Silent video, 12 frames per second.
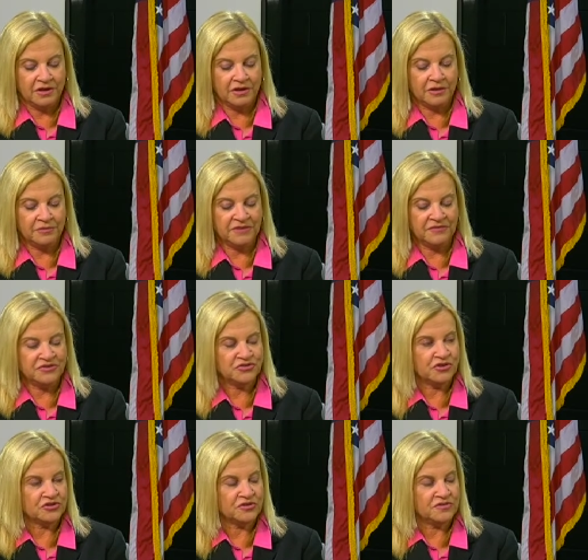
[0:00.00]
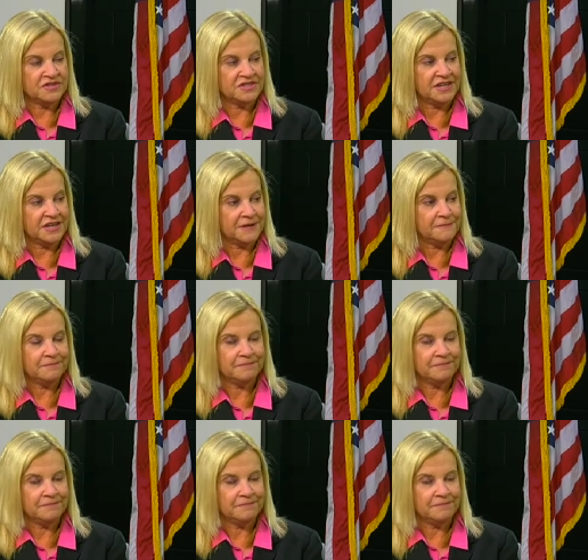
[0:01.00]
um, the infrastructure of the city?